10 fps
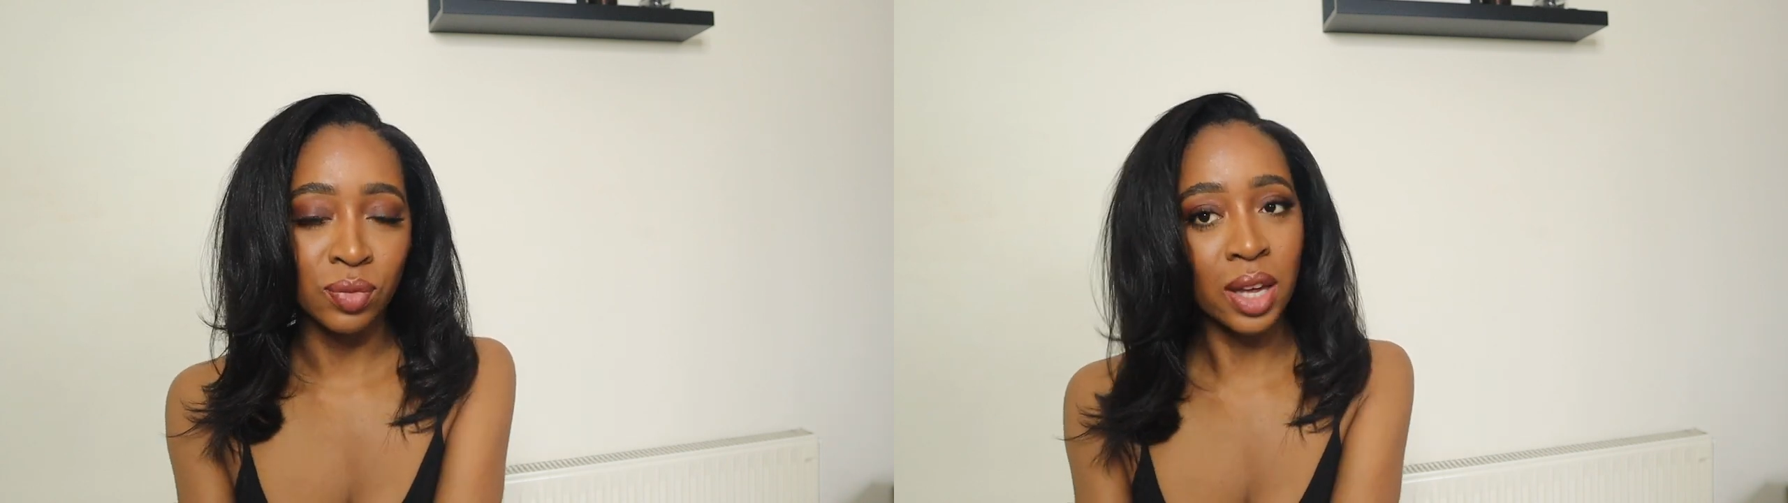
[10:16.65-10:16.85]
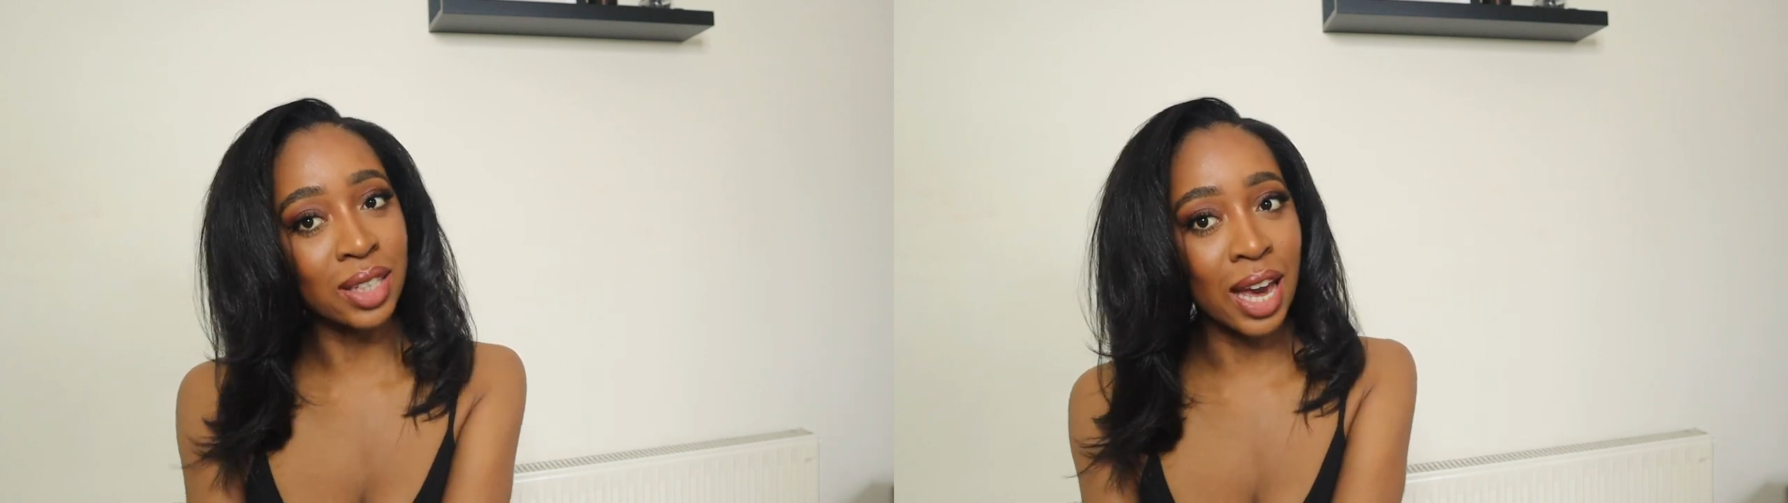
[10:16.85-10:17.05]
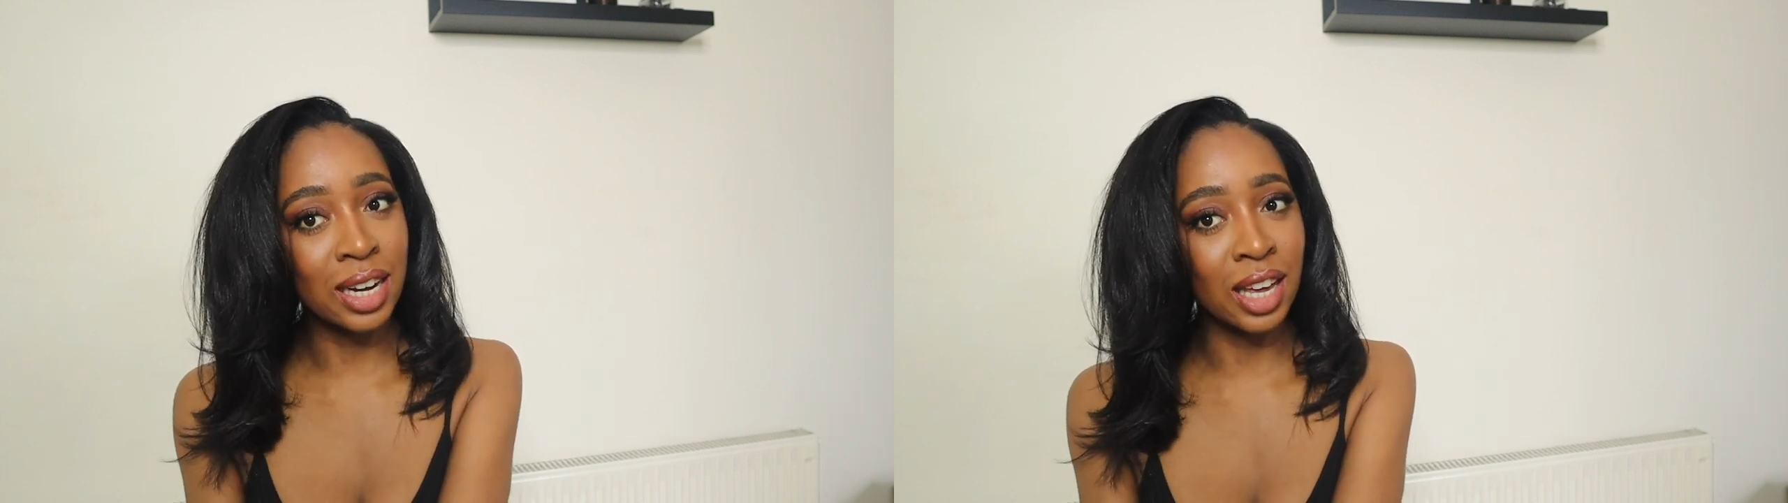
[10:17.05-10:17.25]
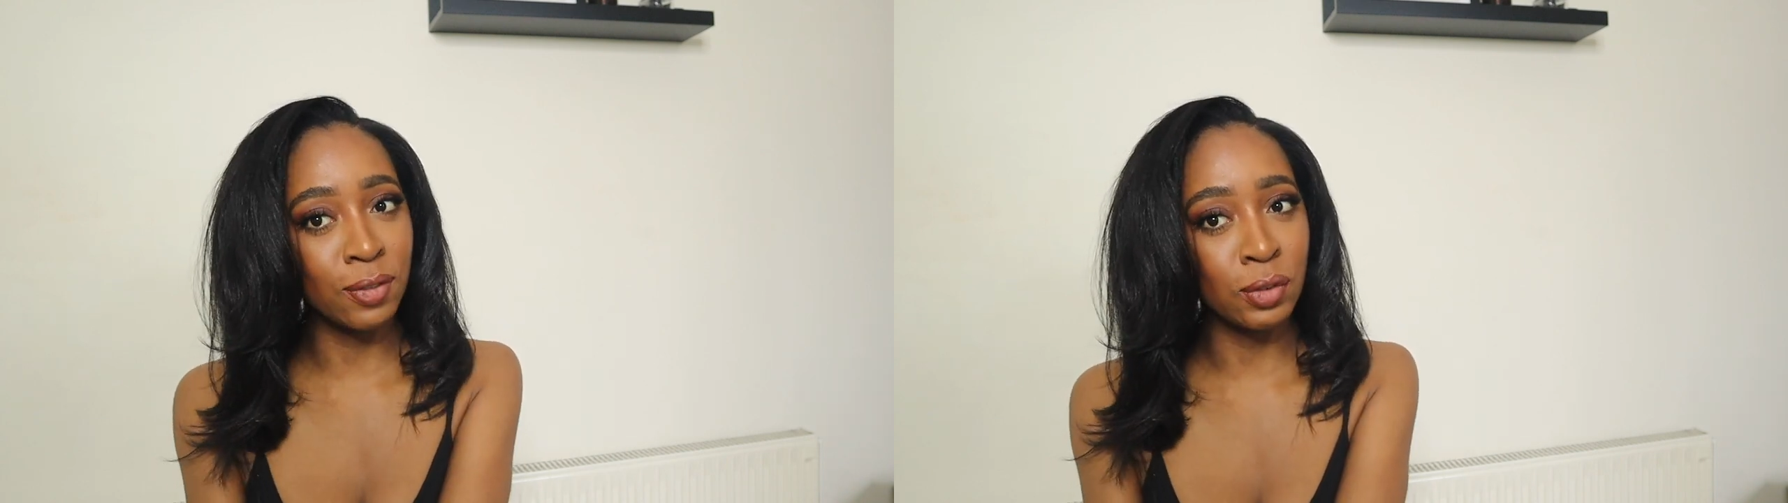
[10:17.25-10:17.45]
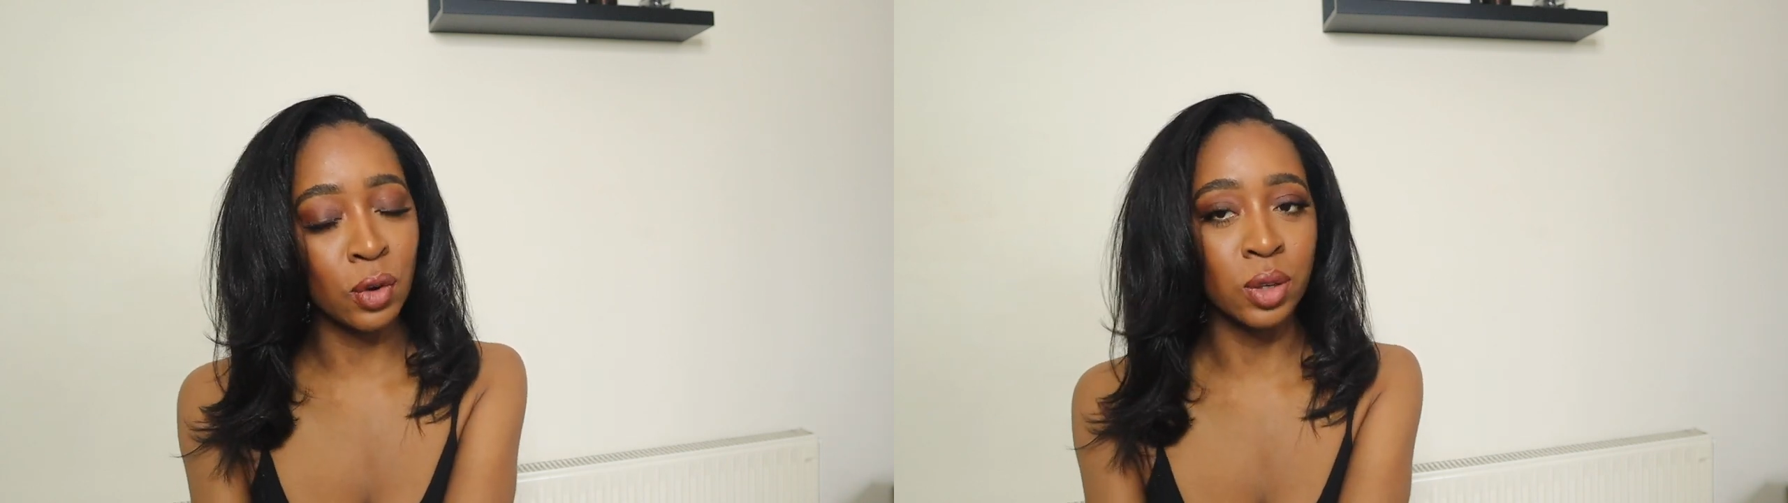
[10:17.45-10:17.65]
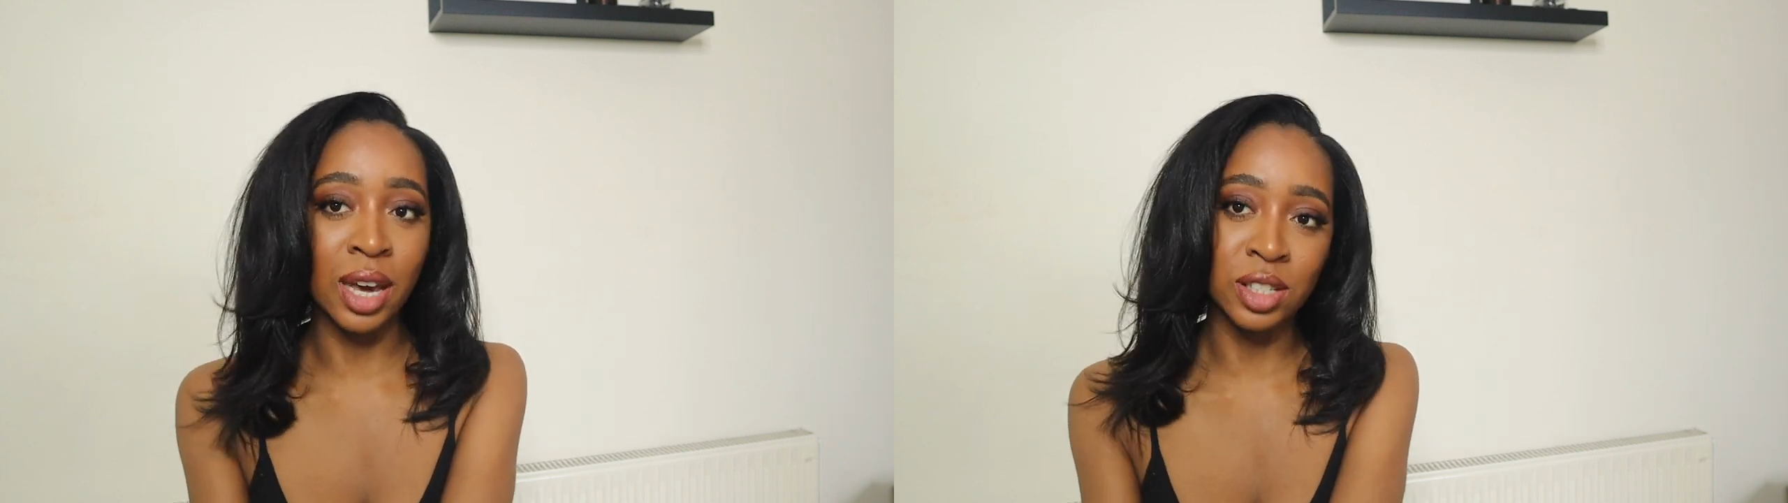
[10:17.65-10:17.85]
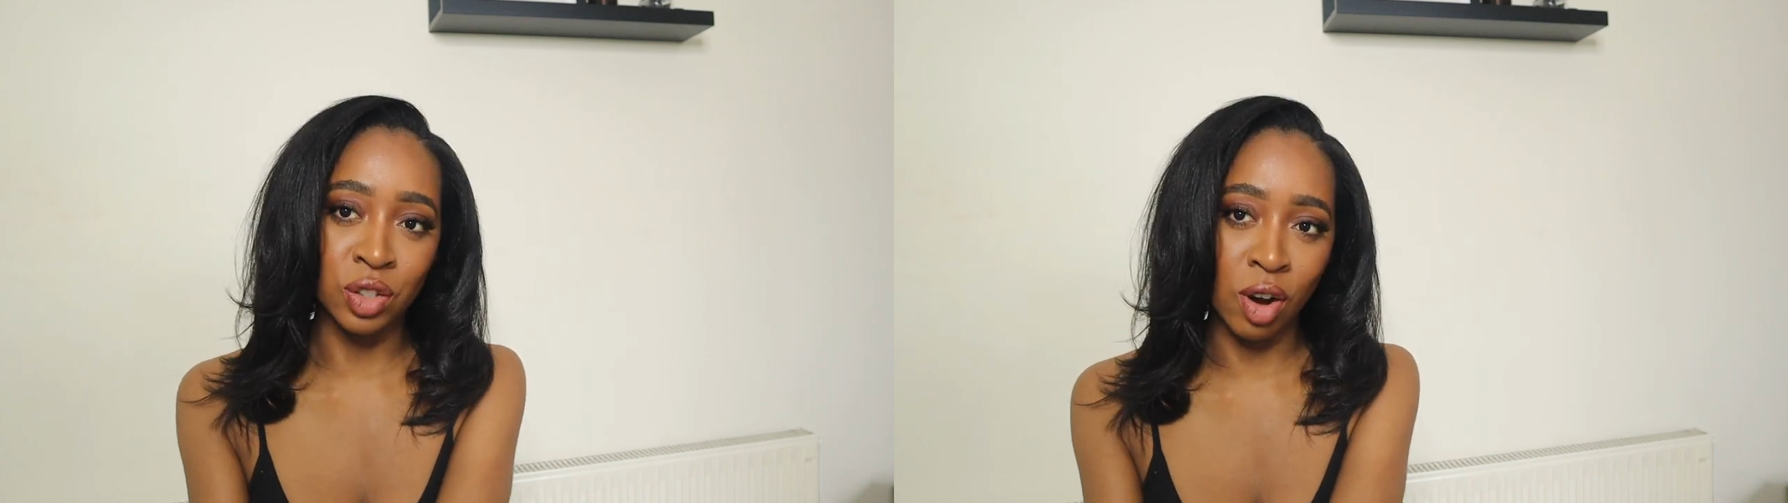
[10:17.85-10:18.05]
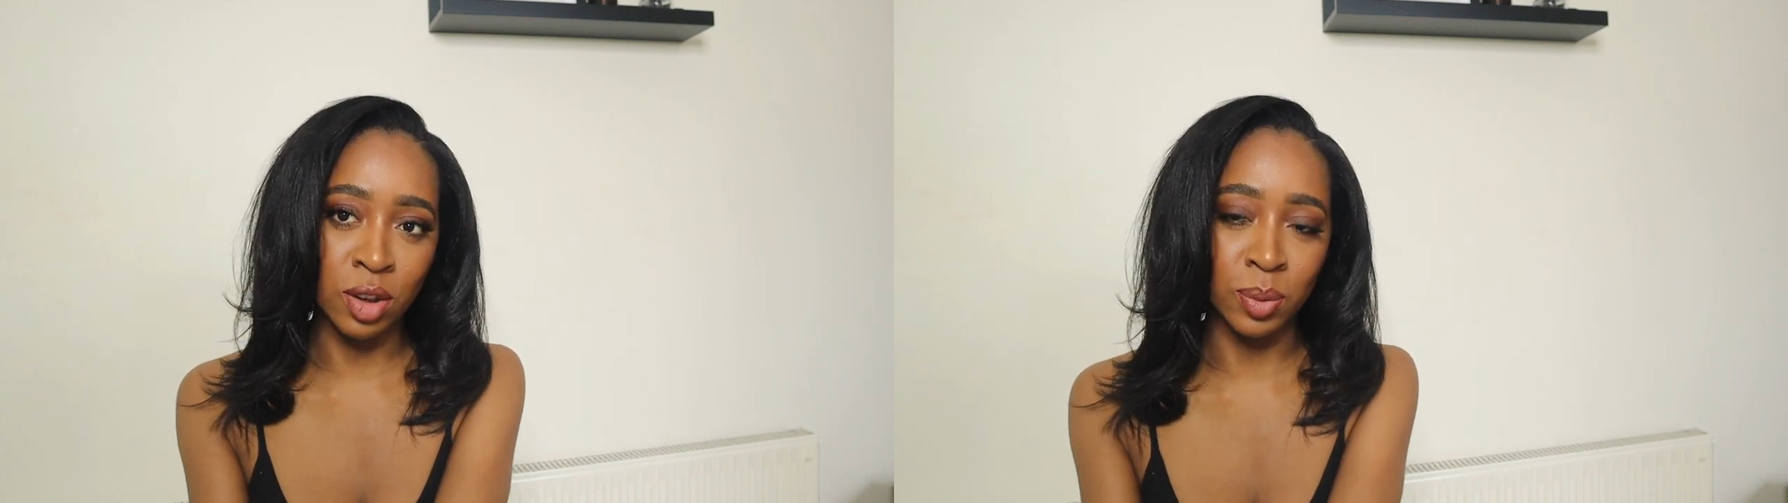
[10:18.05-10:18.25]
again if you've not yet
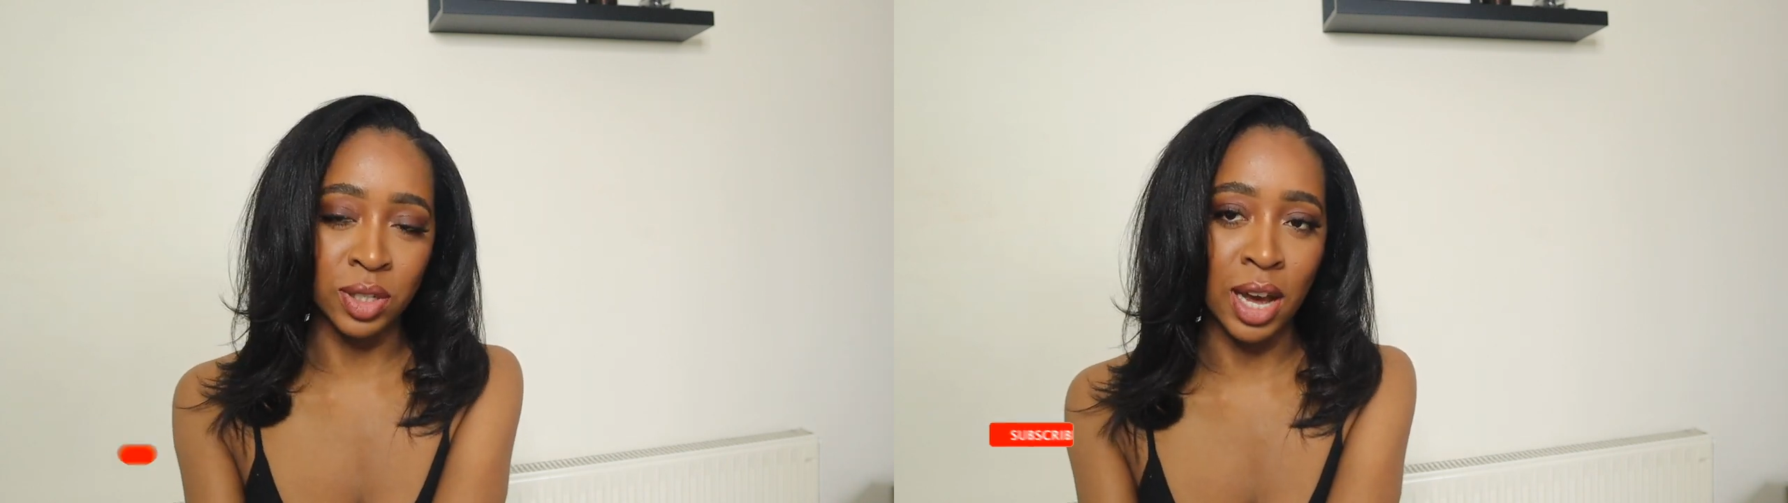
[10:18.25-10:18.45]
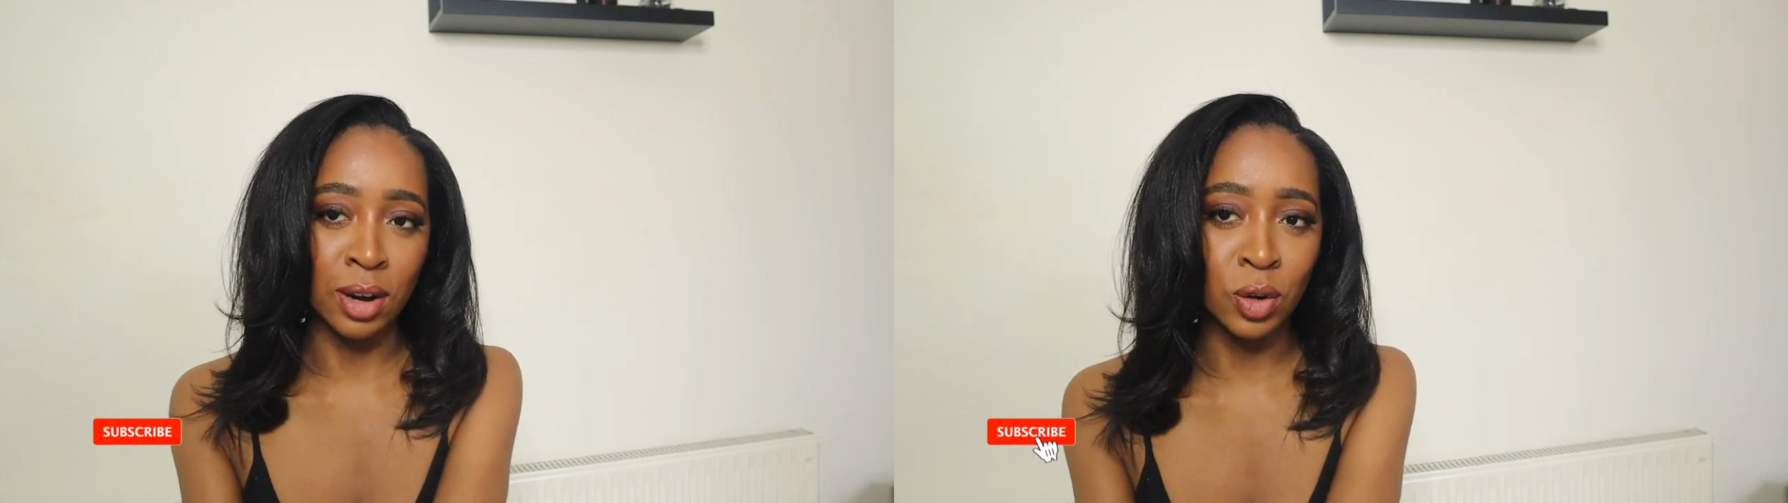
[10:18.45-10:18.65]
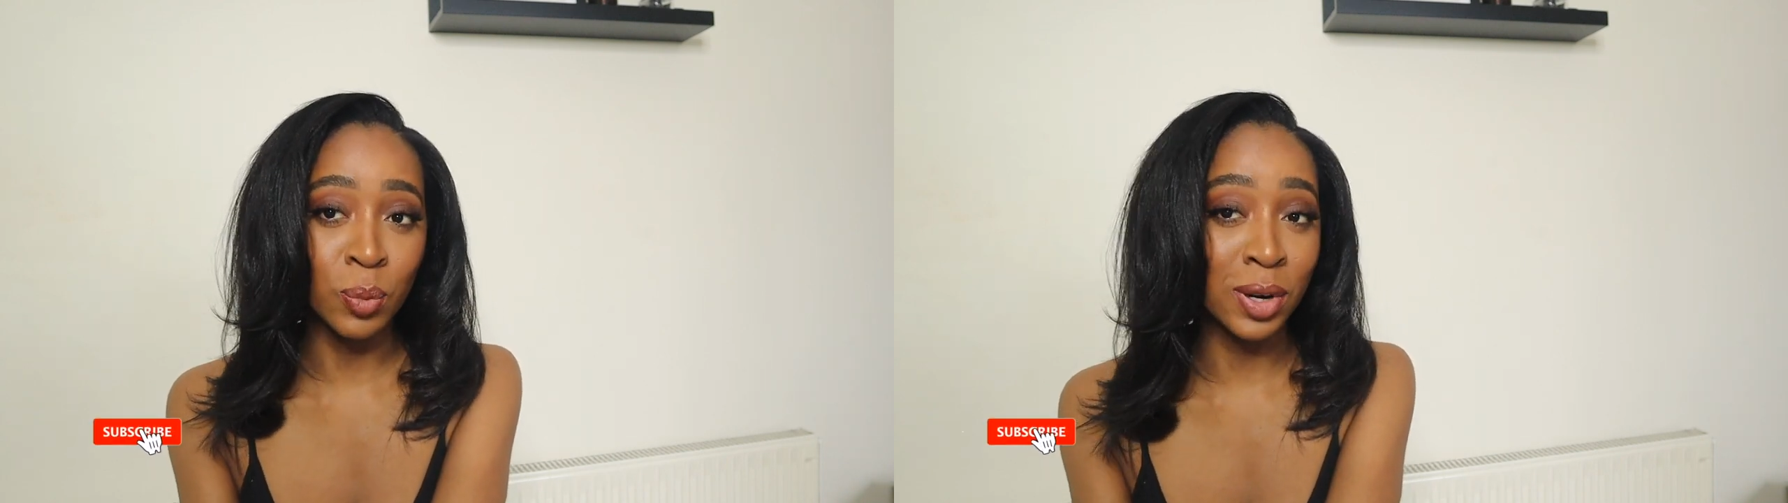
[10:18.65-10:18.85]
subscribed to my channel